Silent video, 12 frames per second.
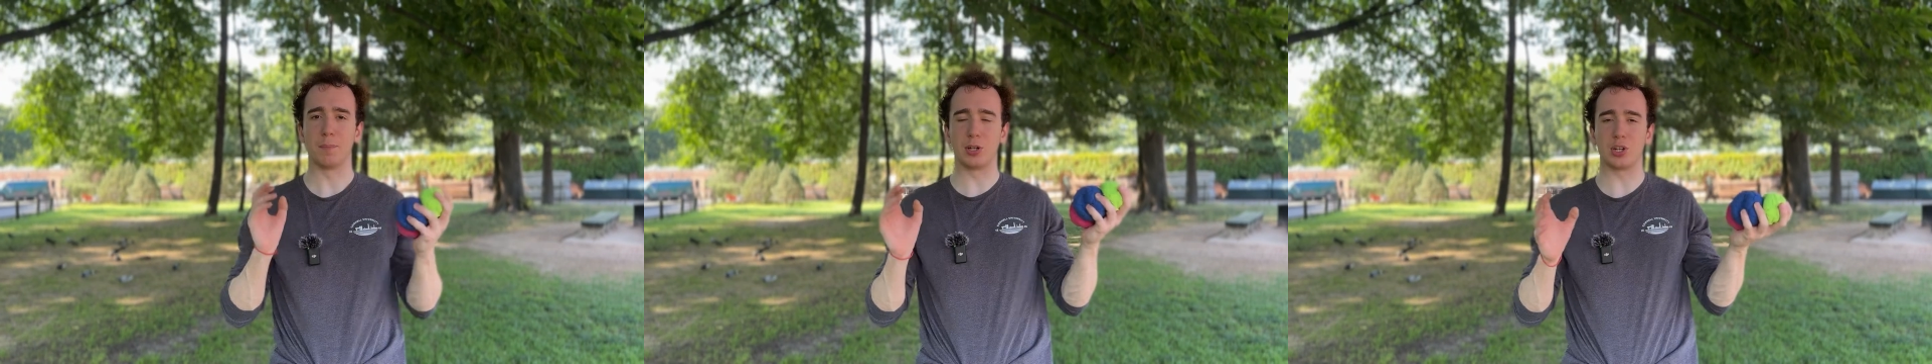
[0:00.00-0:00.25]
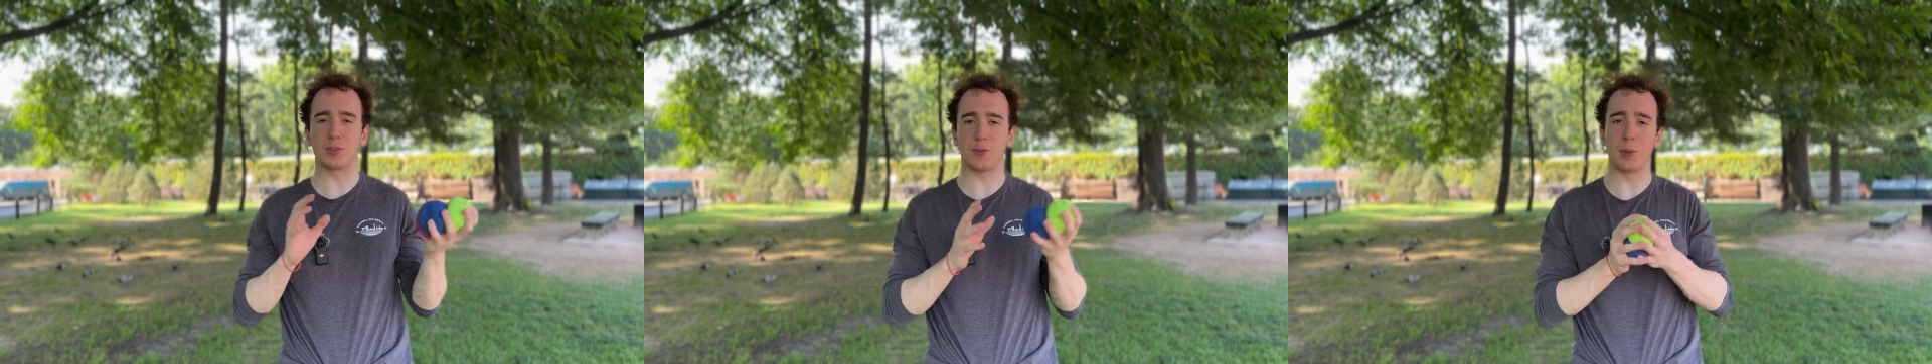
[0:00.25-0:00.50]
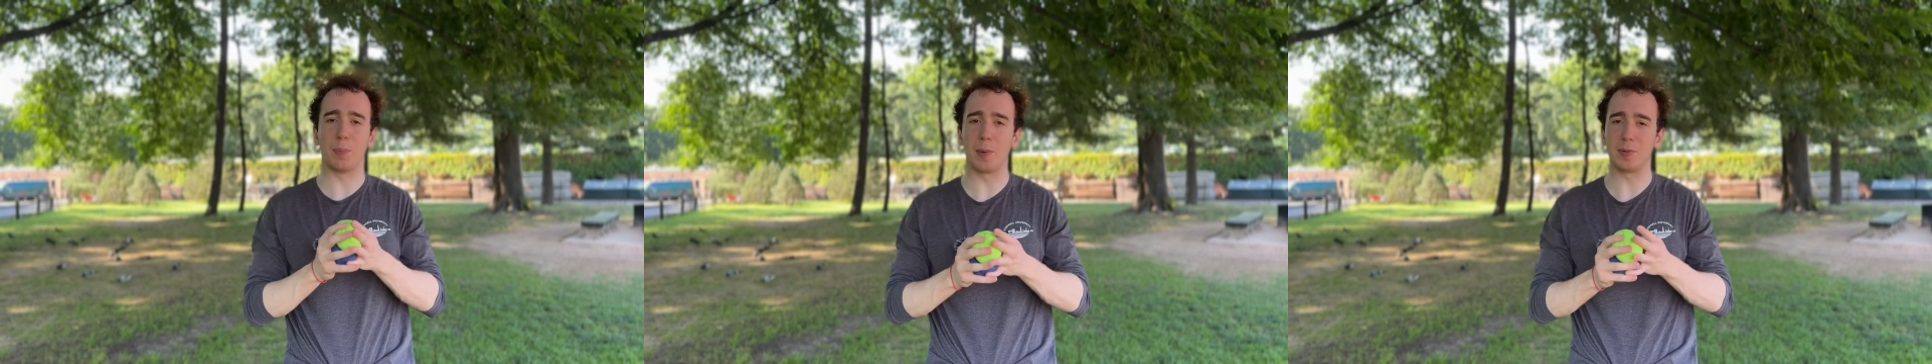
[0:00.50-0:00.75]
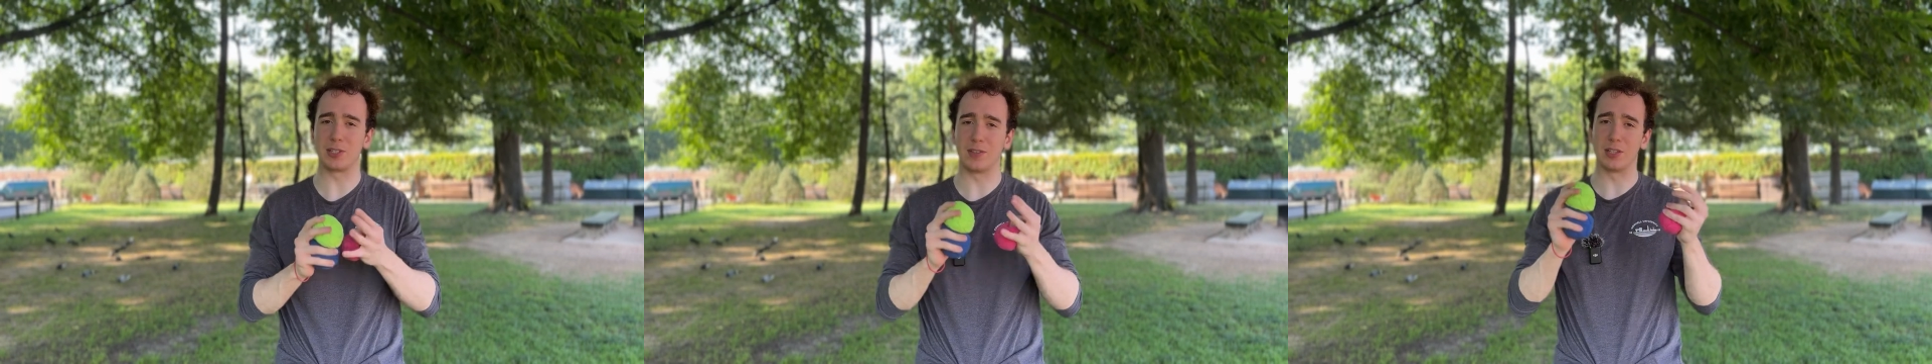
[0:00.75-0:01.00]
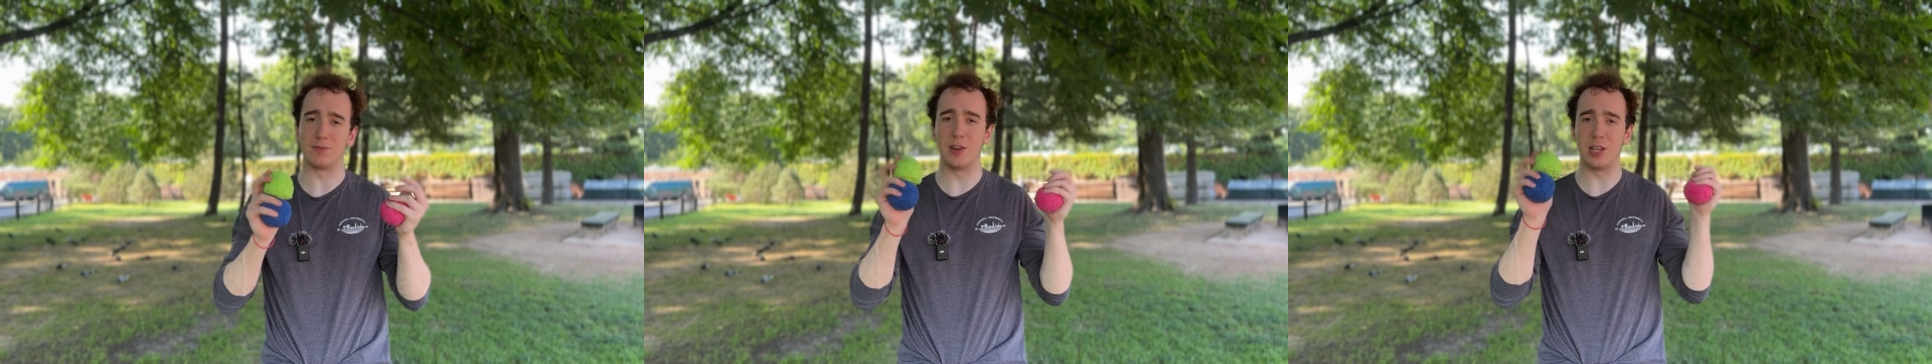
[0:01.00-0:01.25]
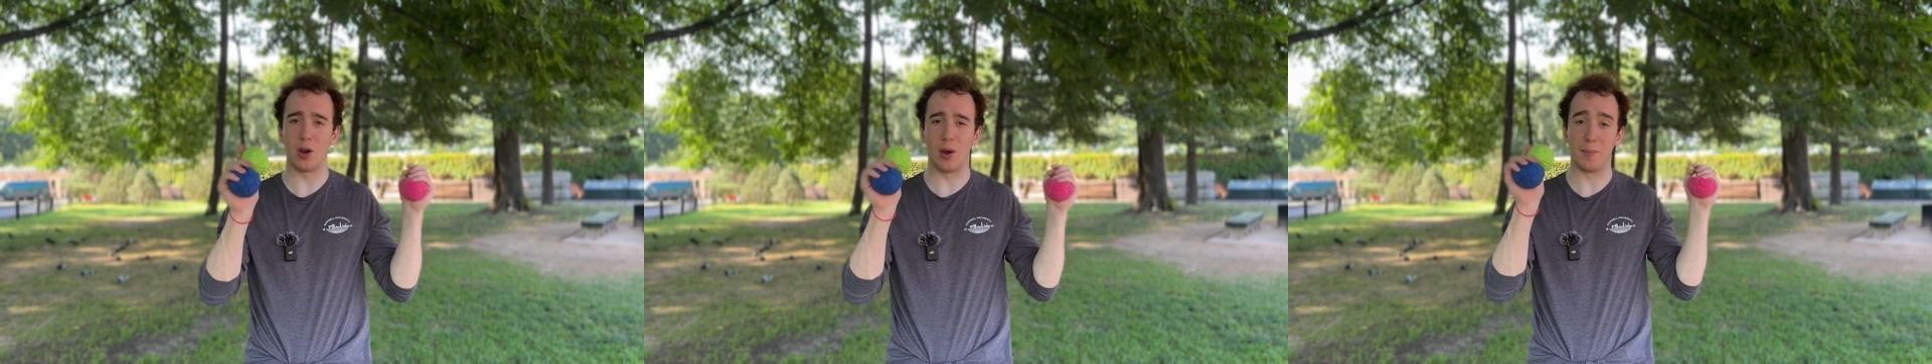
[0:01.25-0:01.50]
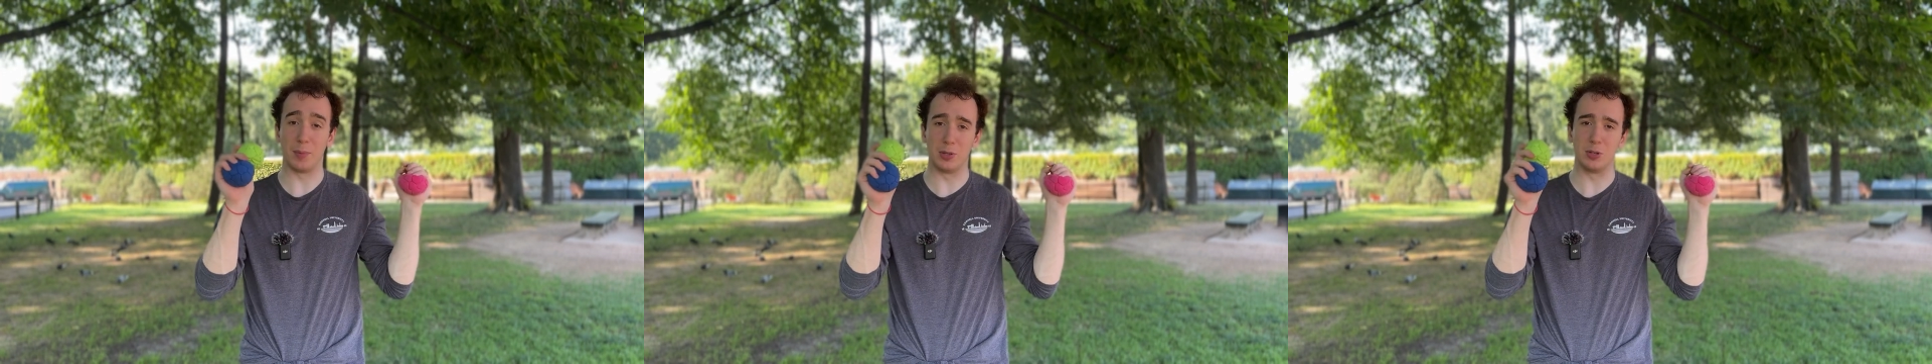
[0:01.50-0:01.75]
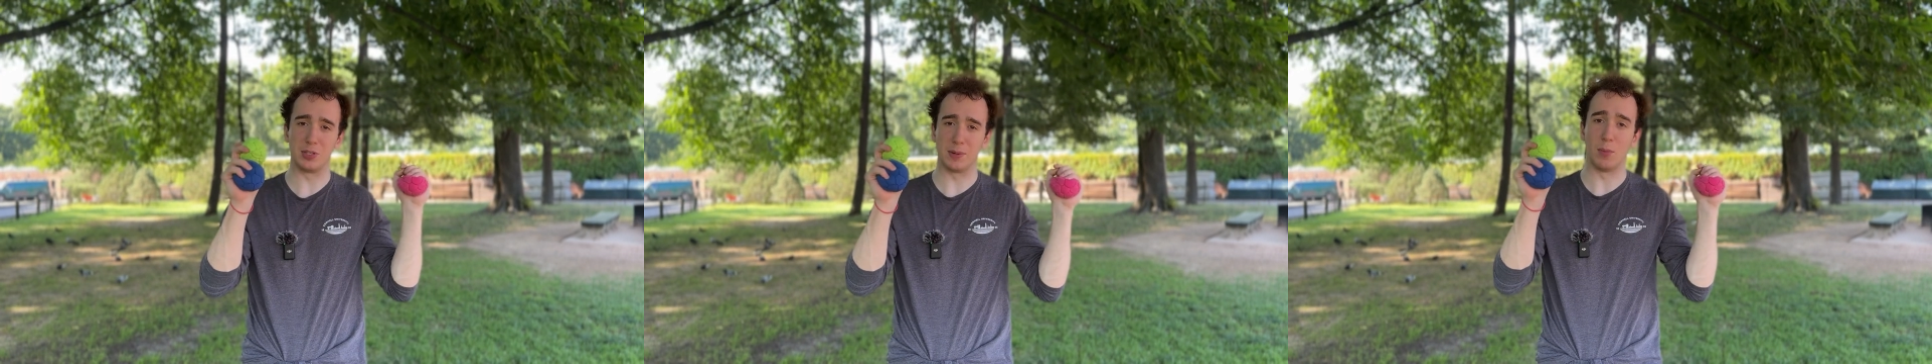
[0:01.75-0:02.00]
But just for the purpose of this video, I'm going to be using